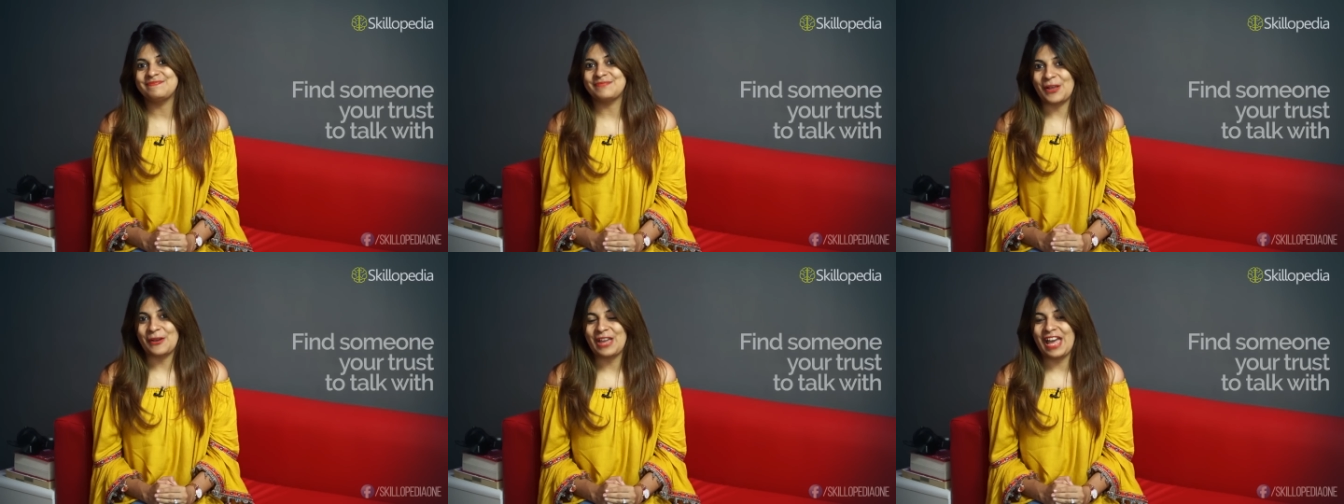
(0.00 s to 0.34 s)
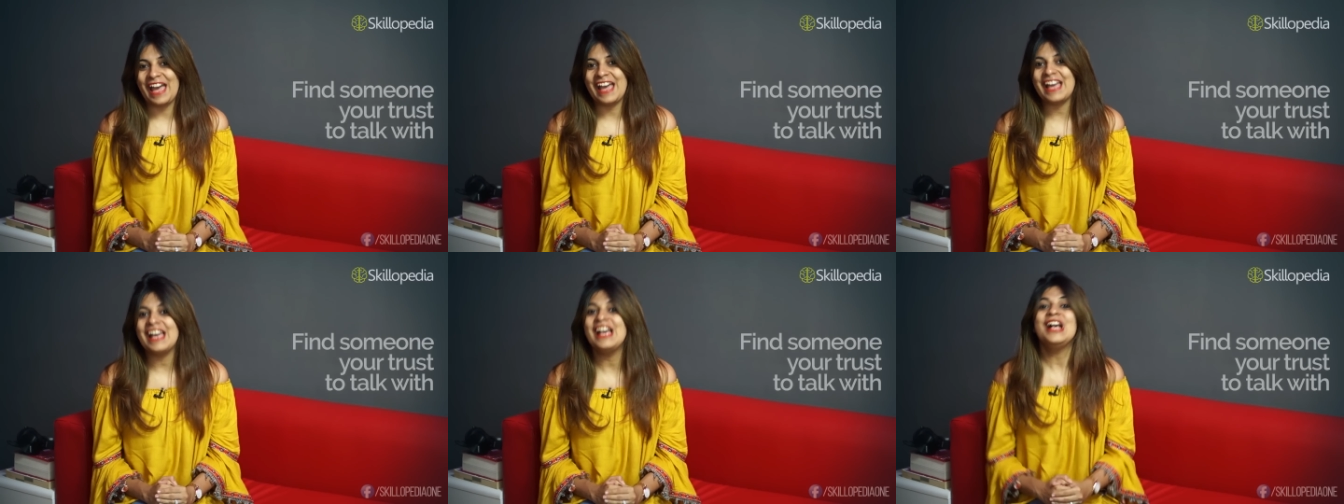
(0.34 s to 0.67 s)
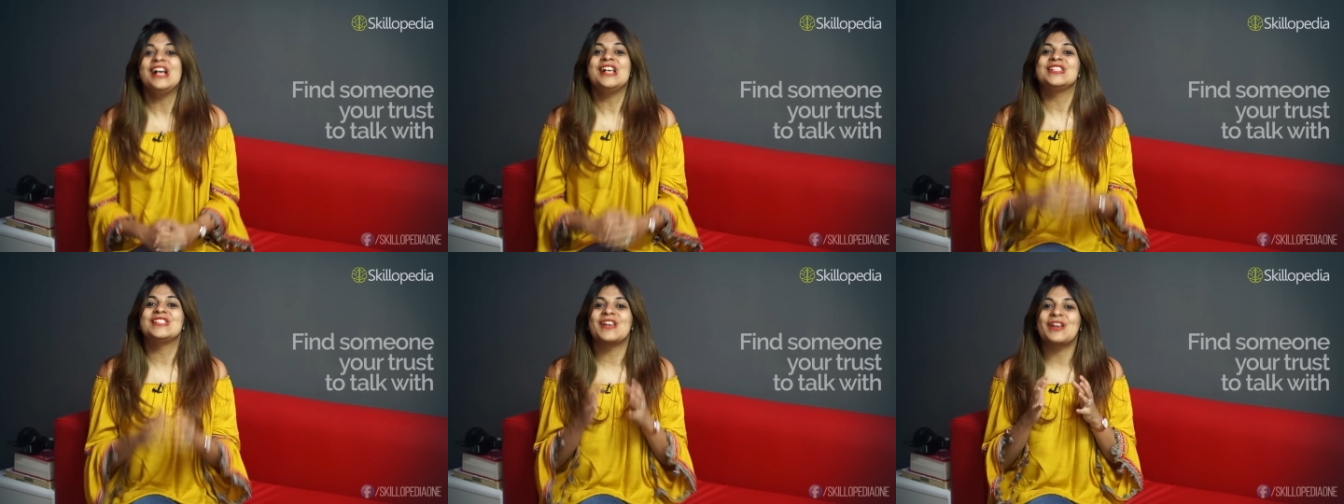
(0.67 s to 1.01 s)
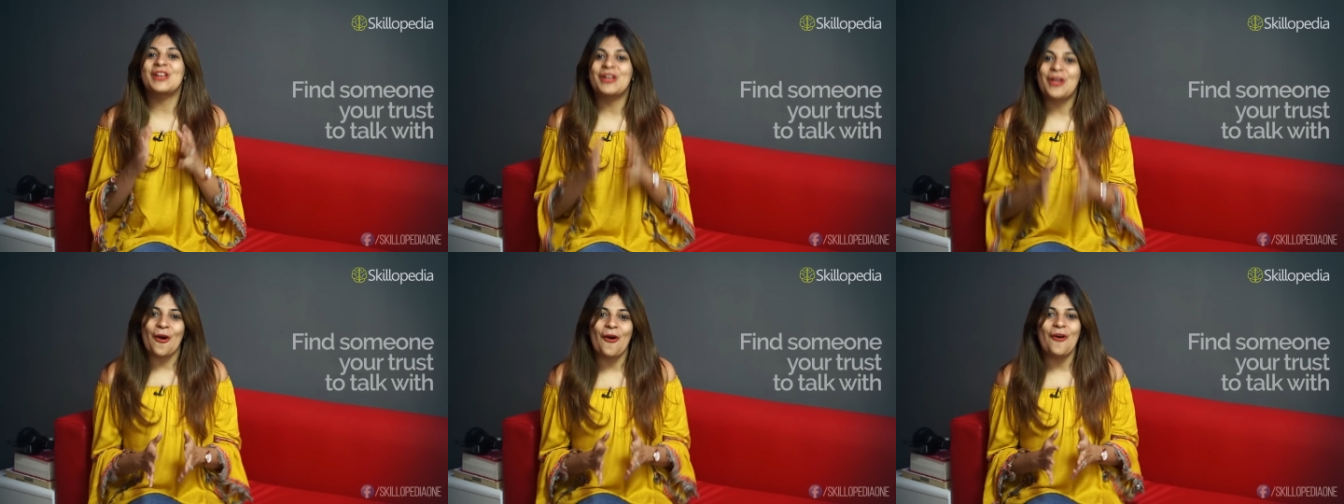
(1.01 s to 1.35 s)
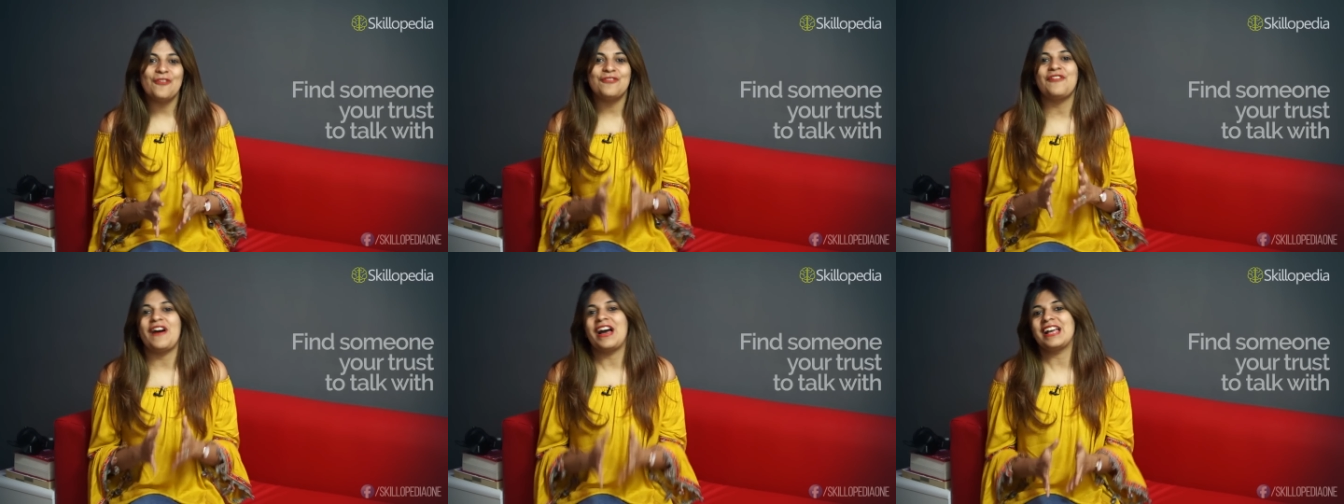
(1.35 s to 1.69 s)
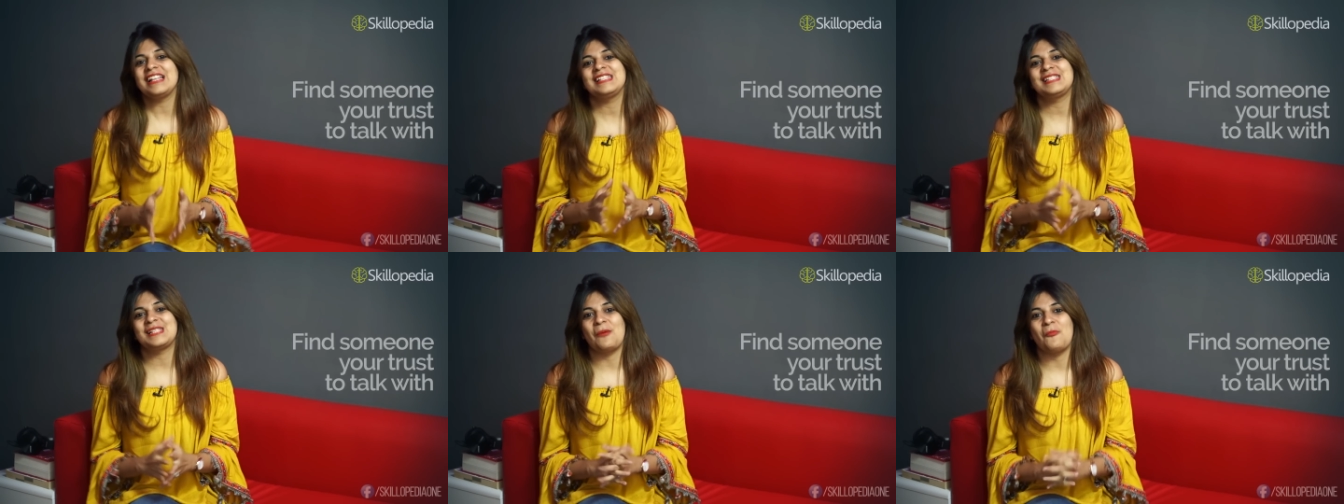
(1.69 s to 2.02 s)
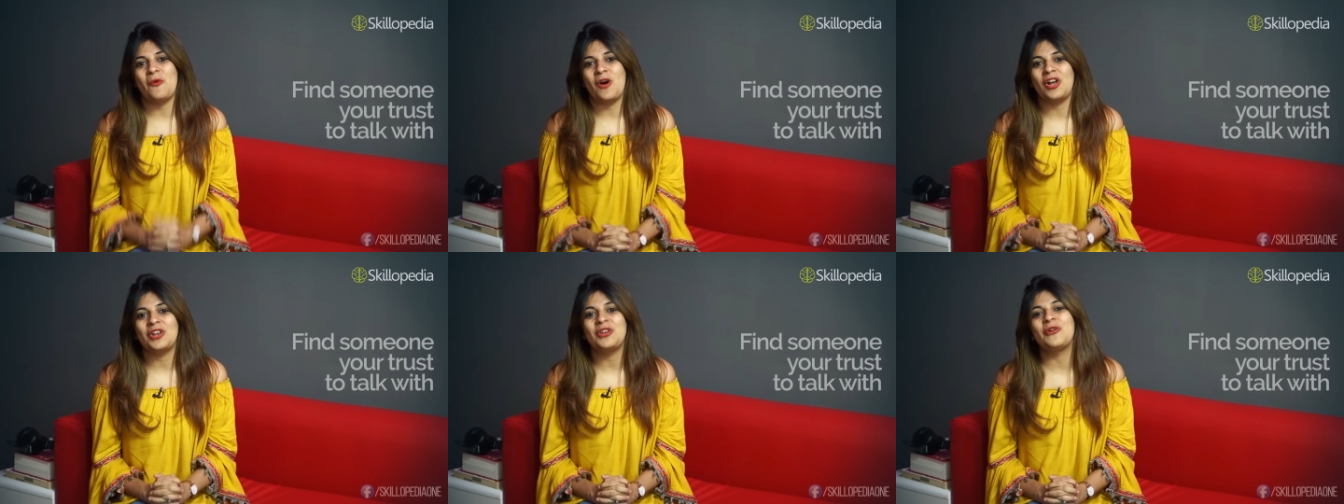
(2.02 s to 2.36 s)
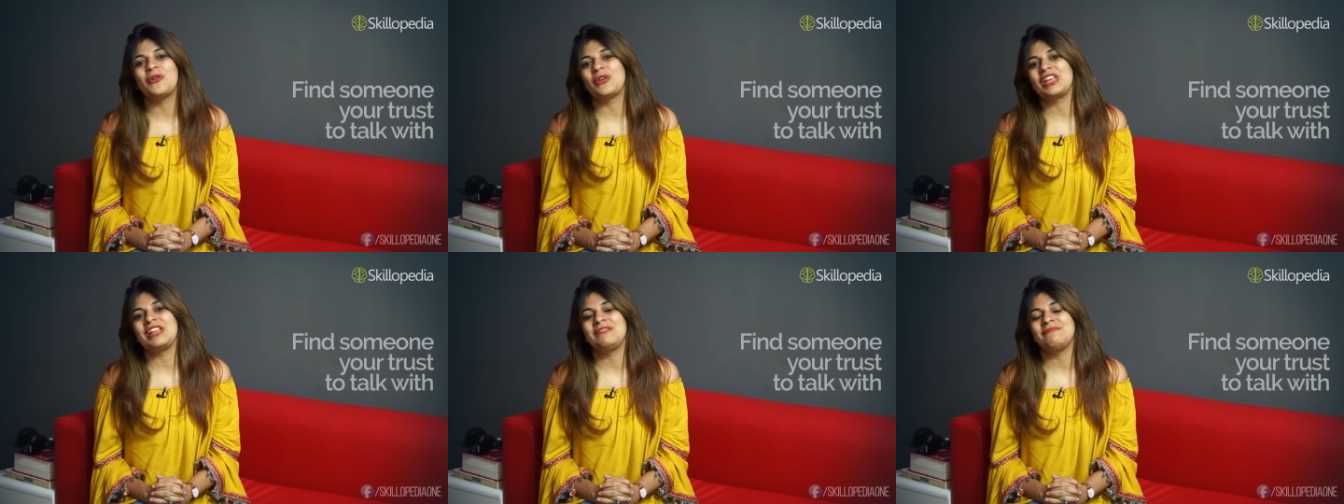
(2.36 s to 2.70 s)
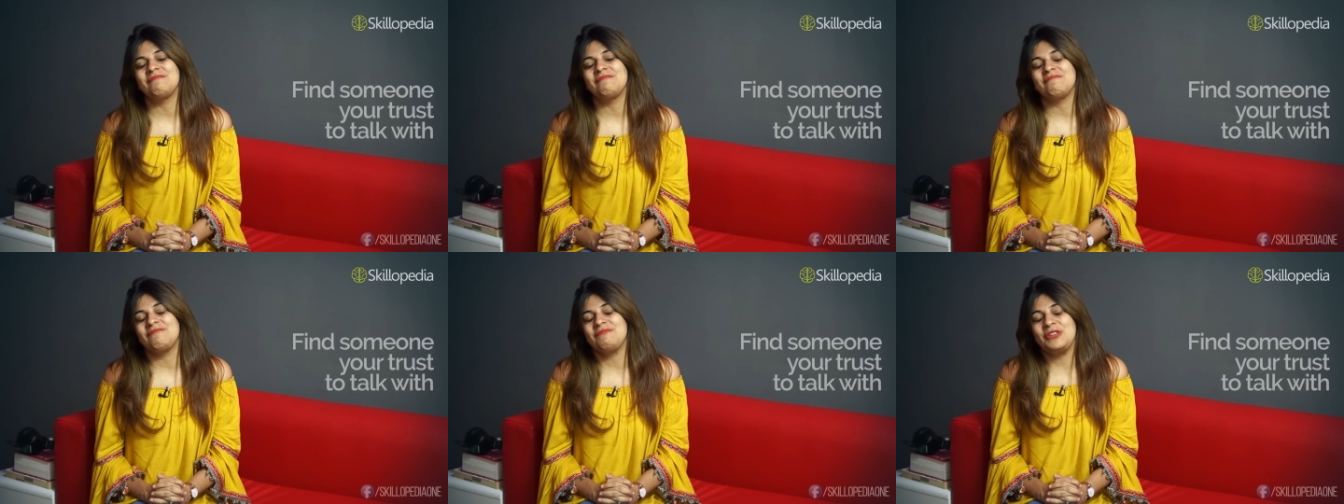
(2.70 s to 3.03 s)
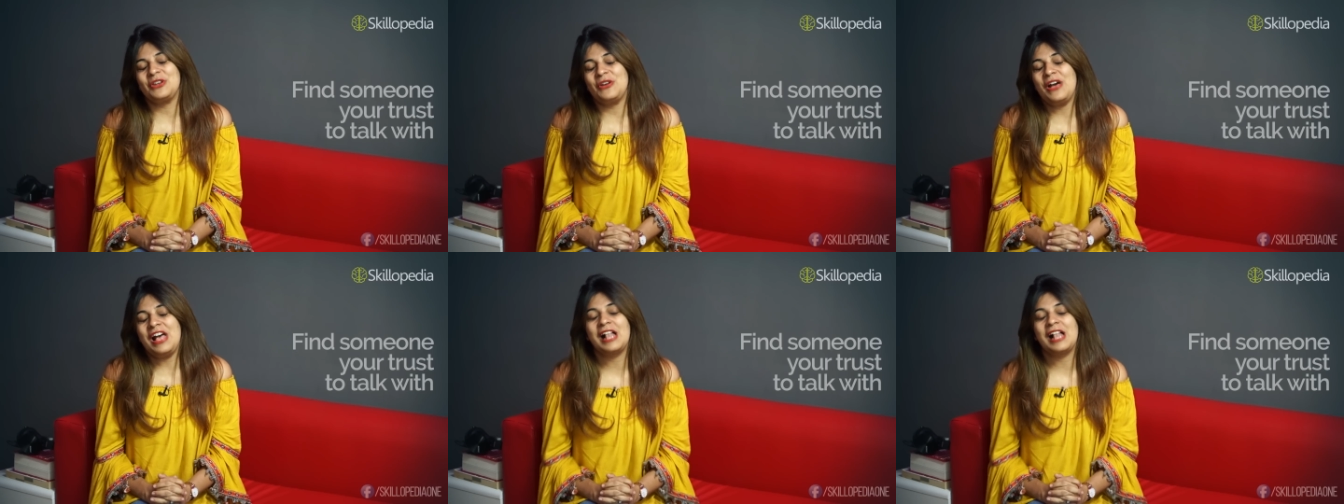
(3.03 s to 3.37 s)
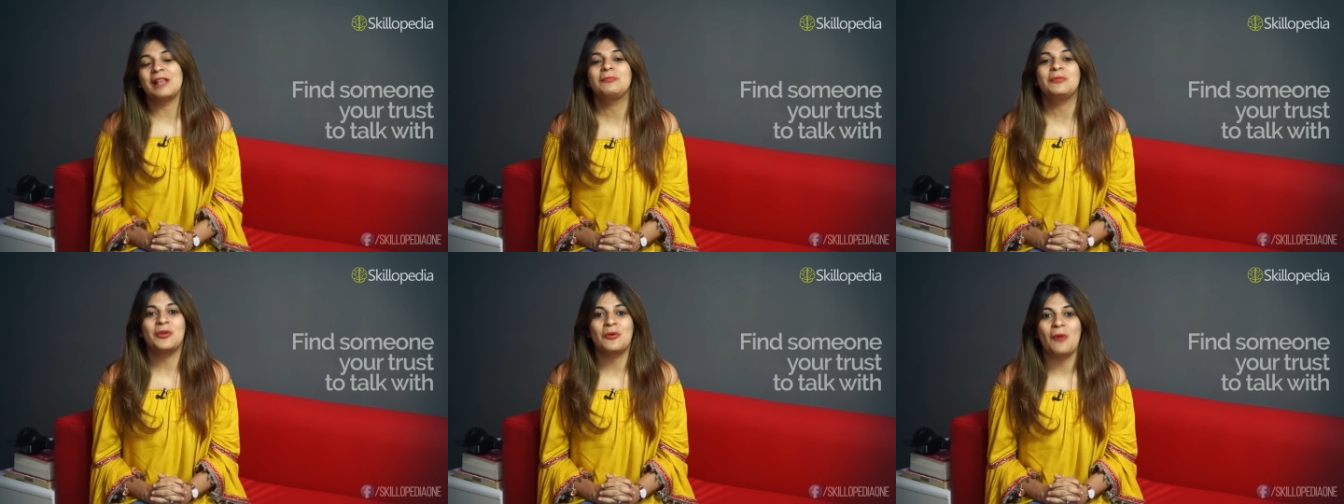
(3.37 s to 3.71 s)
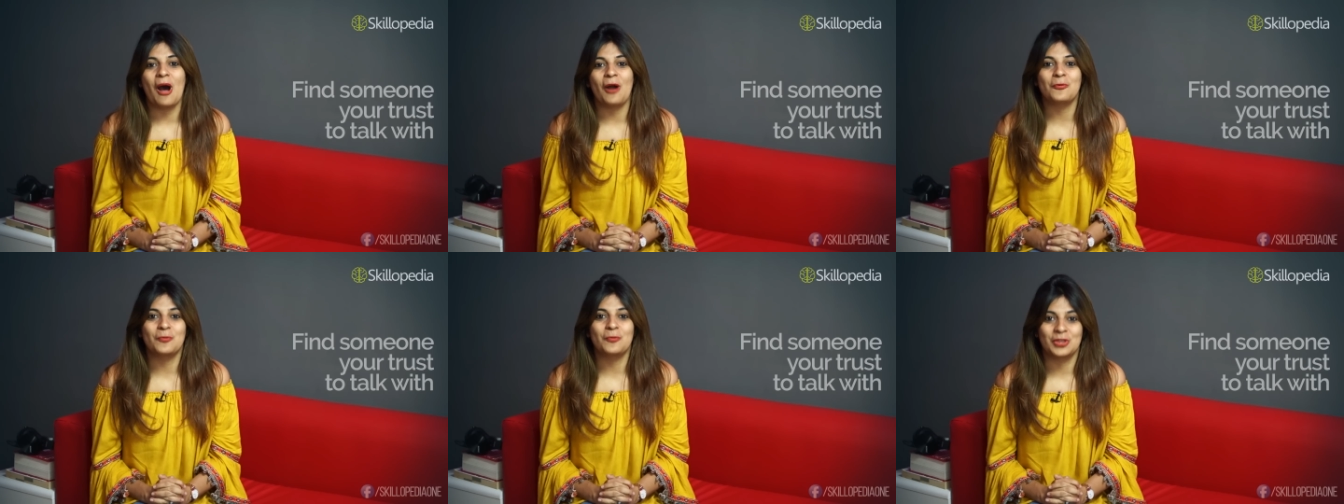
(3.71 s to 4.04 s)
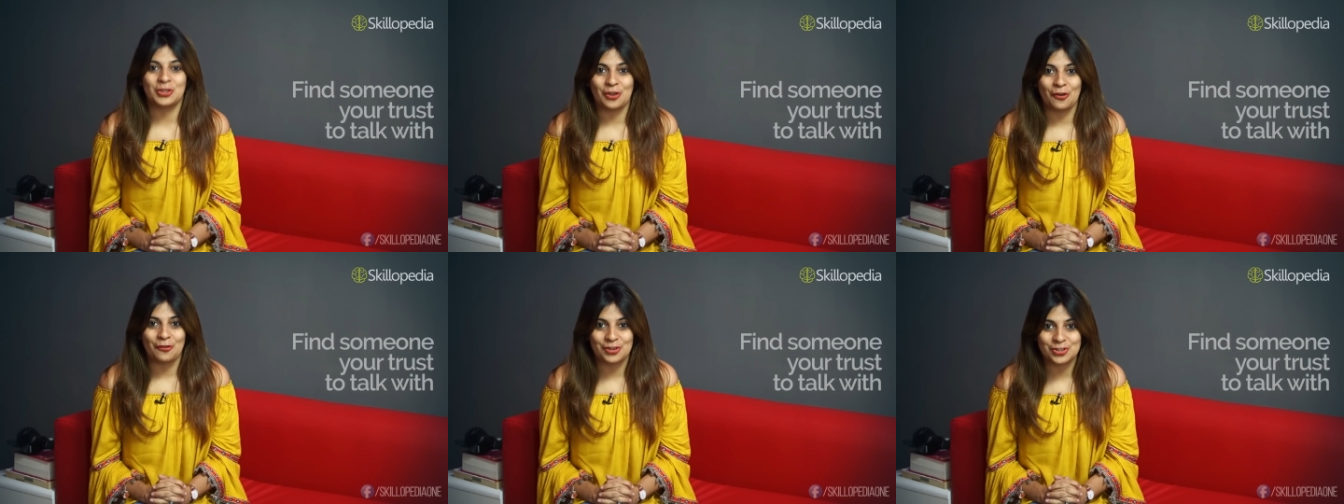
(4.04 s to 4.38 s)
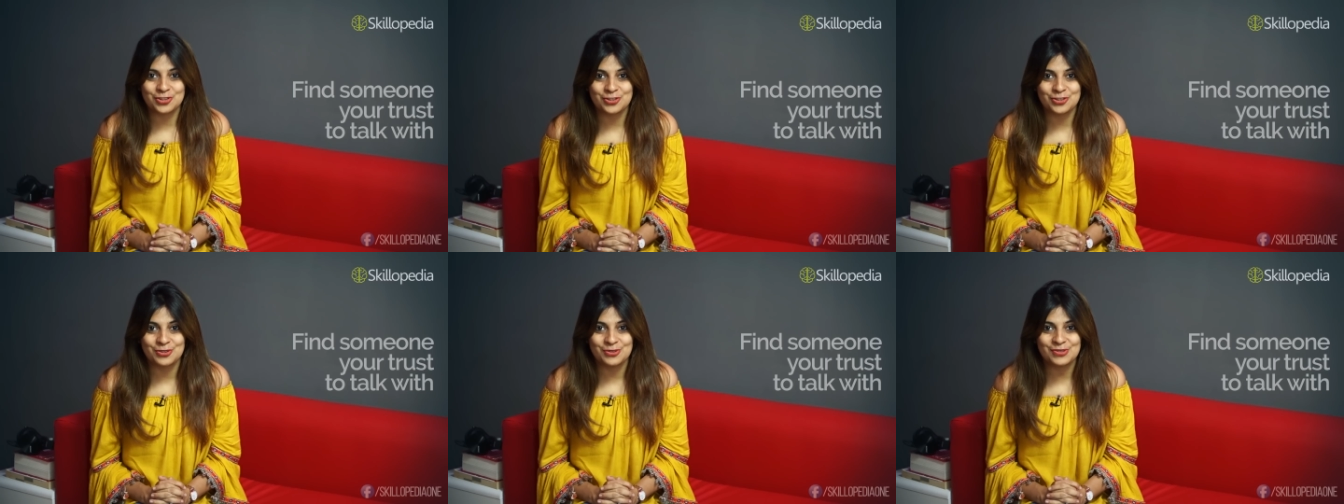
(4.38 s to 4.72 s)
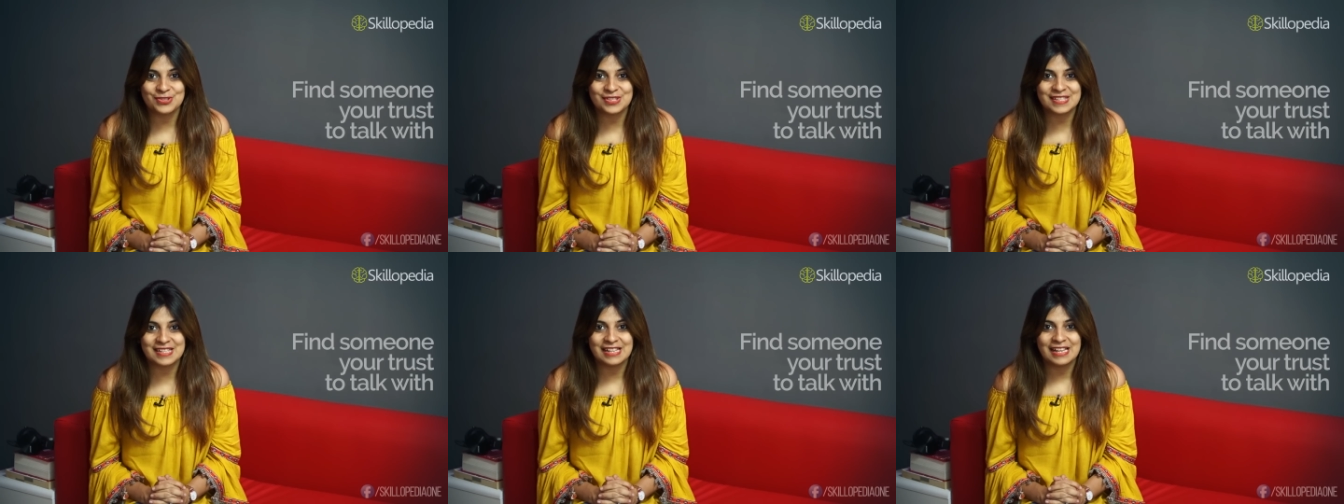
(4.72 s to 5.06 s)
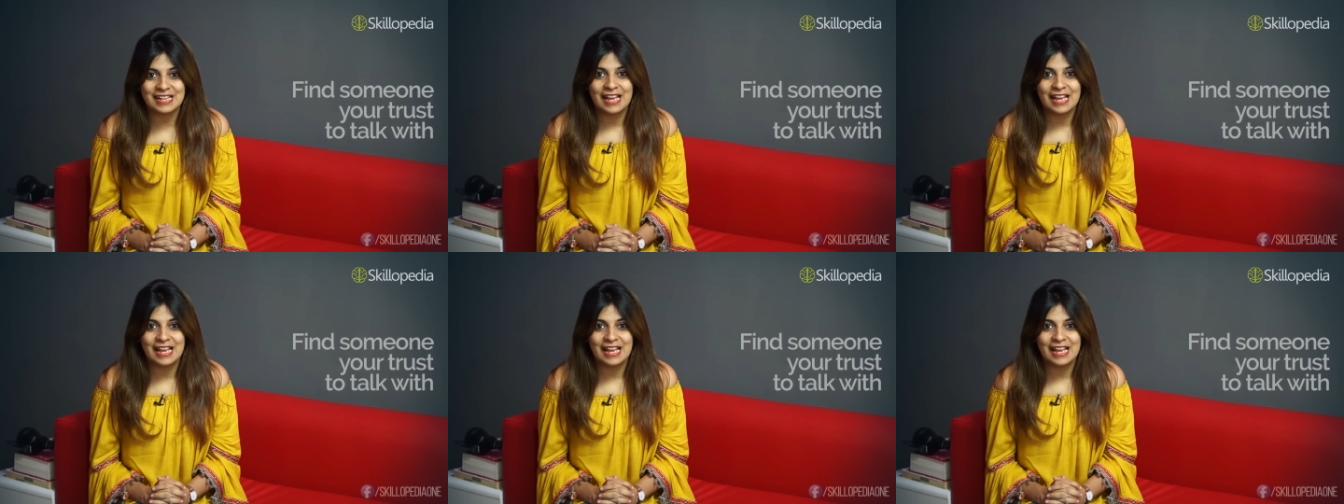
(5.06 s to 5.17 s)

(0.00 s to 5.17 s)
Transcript: Okay? So go find someone who can, you know, help you out with your issues,